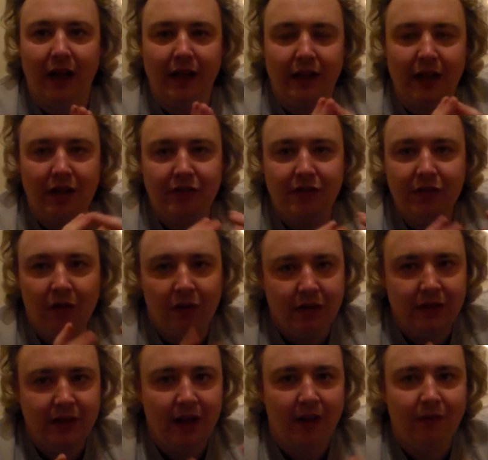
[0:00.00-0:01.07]
there's not
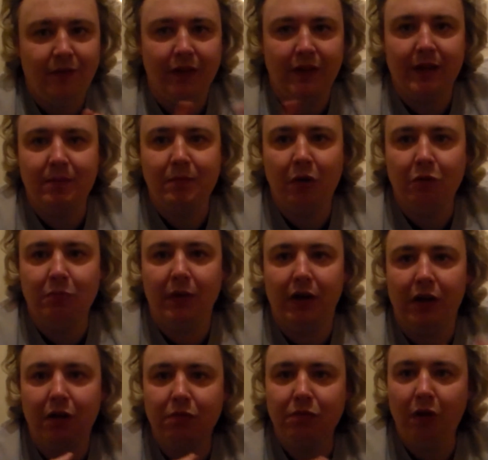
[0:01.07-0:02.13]
enough at the
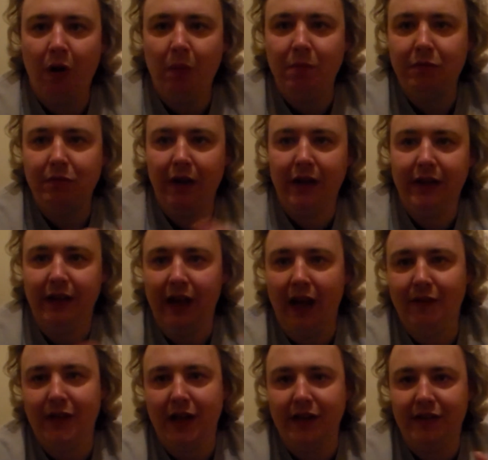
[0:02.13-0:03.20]
moment corroborating
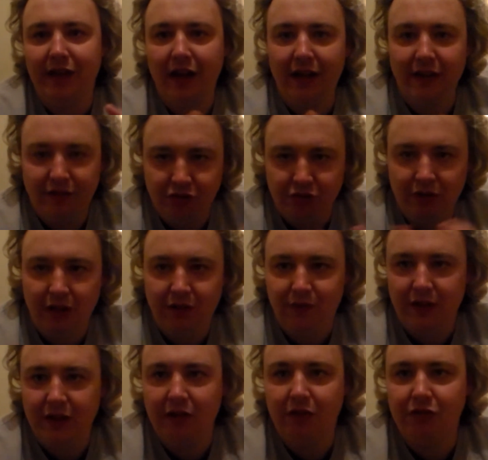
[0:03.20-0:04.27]
evidence. Yes, sure, there's
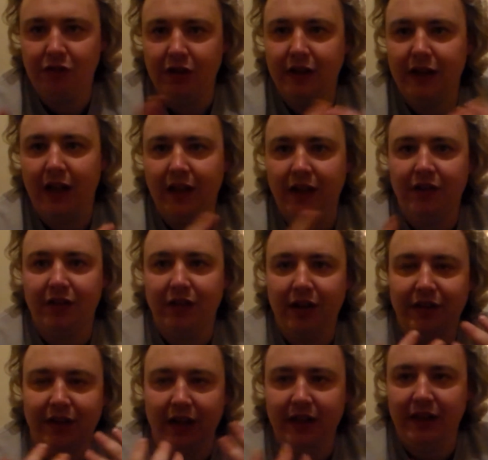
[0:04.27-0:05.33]
videos here and there,
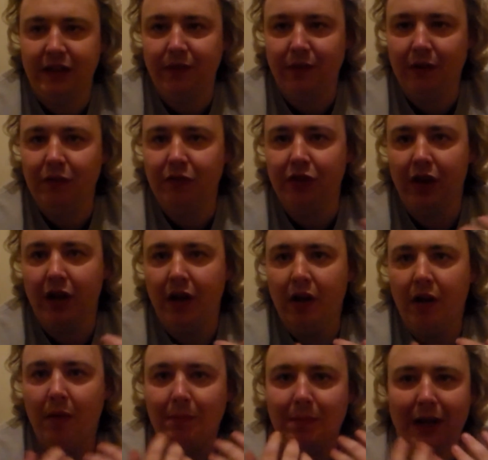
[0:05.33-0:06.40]
there's interviews,
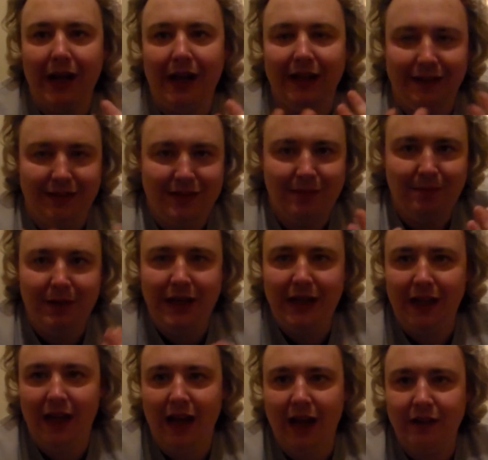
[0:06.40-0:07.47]
but to
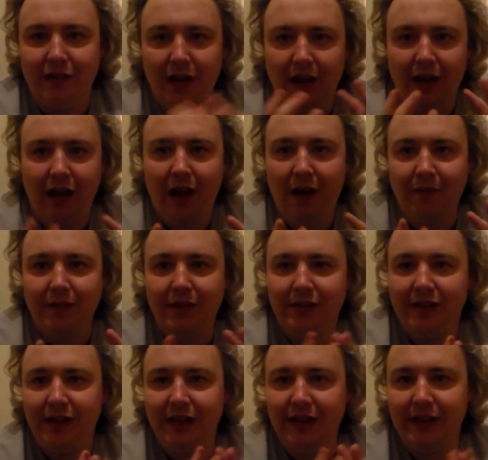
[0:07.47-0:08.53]
me, I haven't
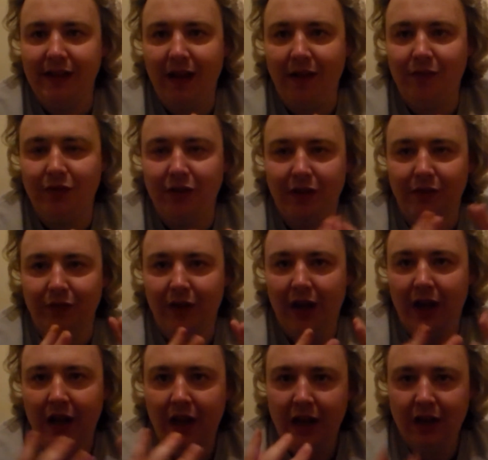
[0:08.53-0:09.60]
seen enough sort of
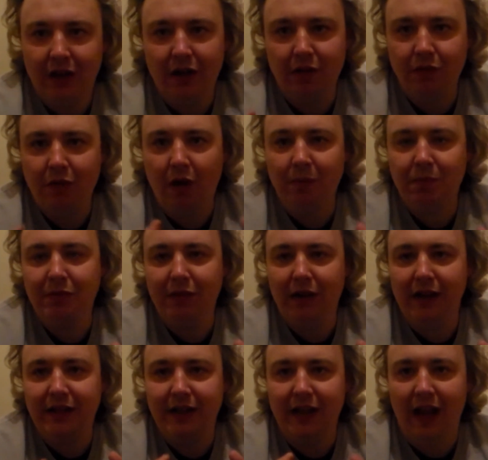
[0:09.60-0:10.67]

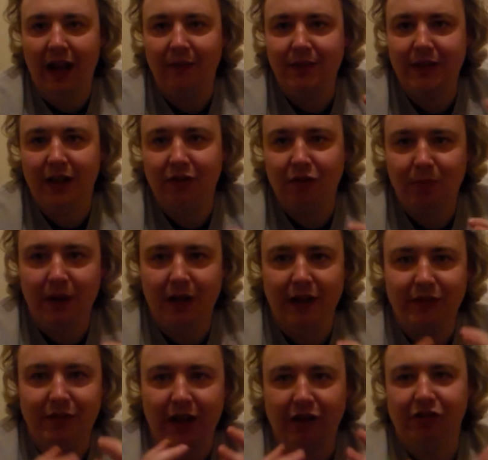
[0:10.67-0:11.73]
corroborating evidence where
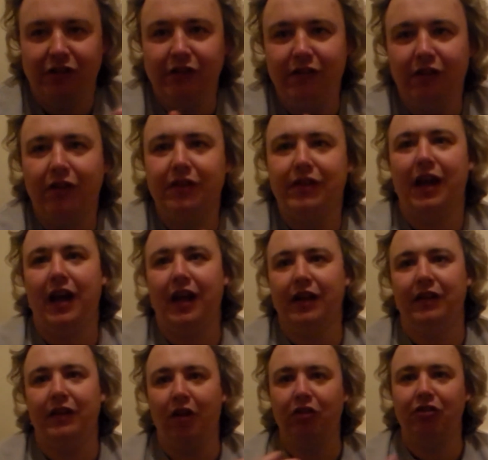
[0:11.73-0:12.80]
it's actually looked at
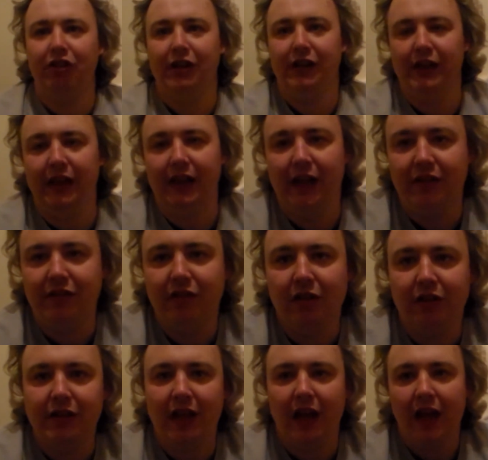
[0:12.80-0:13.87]
logically. It's
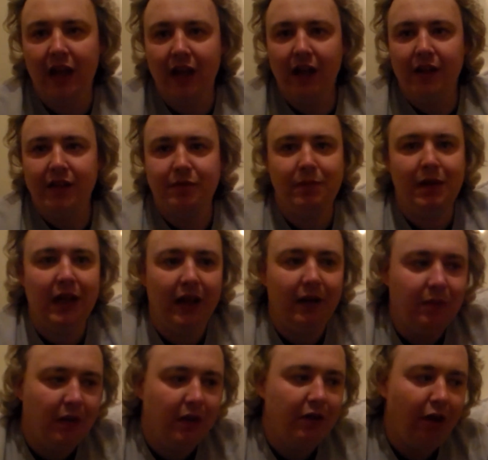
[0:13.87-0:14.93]
looked at, to me,
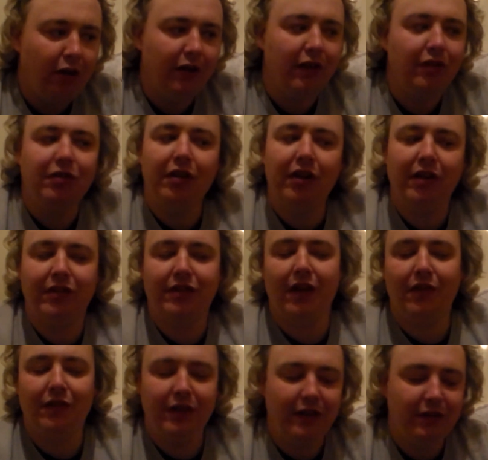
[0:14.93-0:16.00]
a lot of the Cern
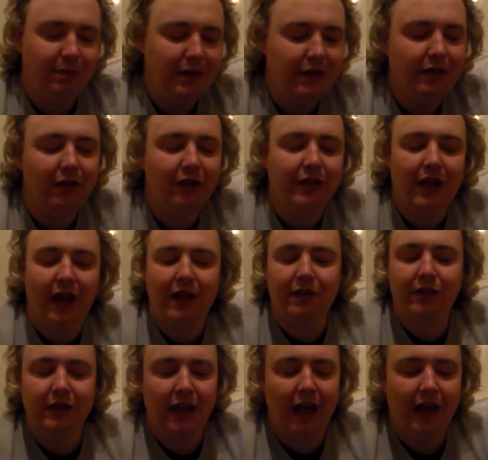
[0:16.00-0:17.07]
stuff seems to be looked at
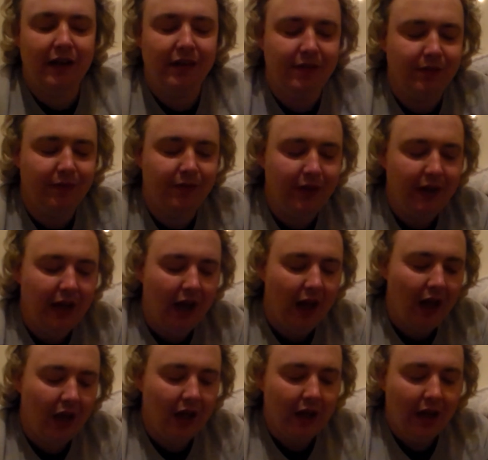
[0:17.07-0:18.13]
through the eyes of
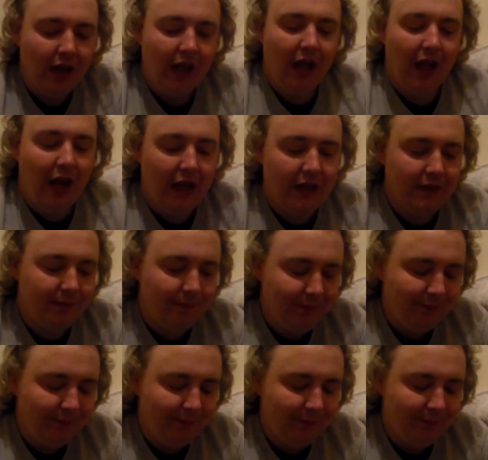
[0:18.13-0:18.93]
fear. And